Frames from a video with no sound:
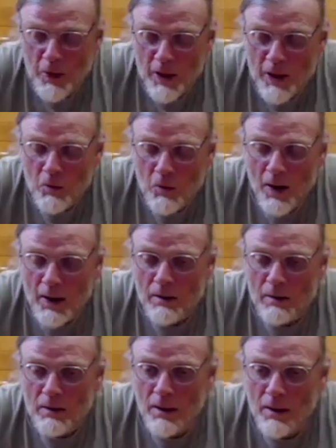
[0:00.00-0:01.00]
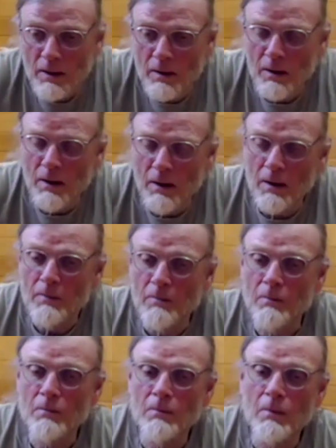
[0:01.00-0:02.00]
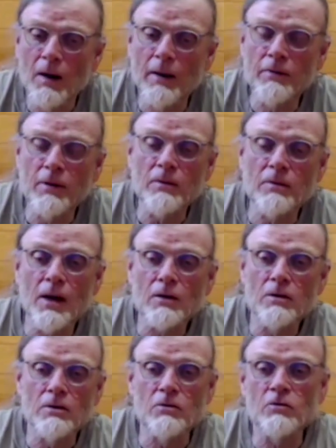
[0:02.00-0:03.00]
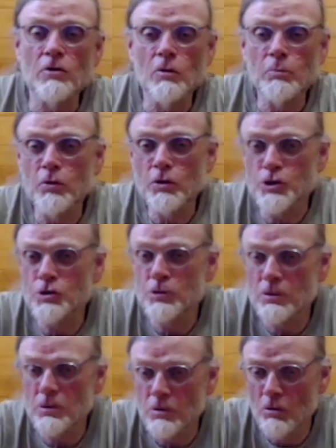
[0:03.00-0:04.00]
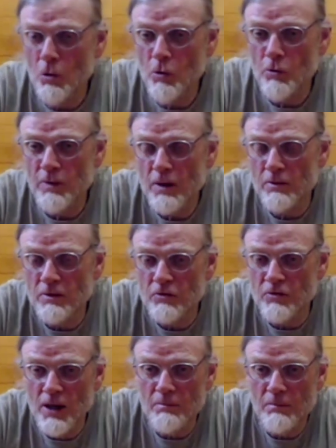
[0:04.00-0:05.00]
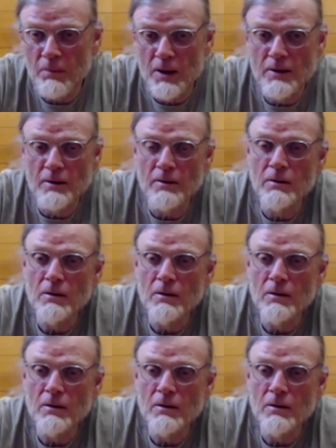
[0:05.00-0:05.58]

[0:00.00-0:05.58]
wait a while. I think that could still push growth out the same bud.